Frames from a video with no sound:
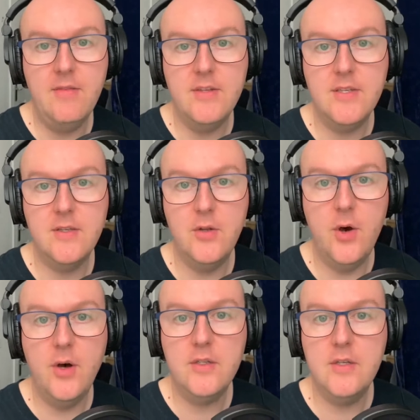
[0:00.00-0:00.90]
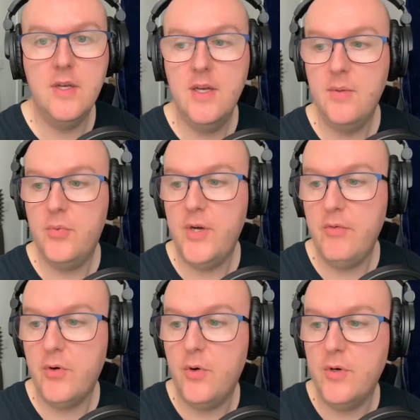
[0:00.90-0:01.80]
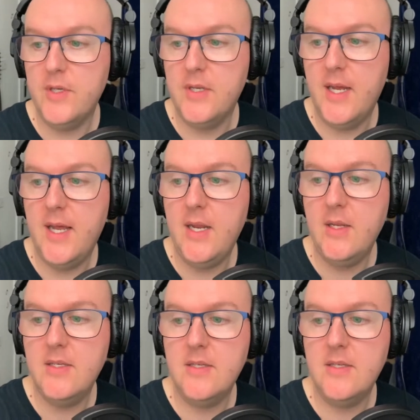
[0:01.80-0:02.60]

This is not pre-recorded in any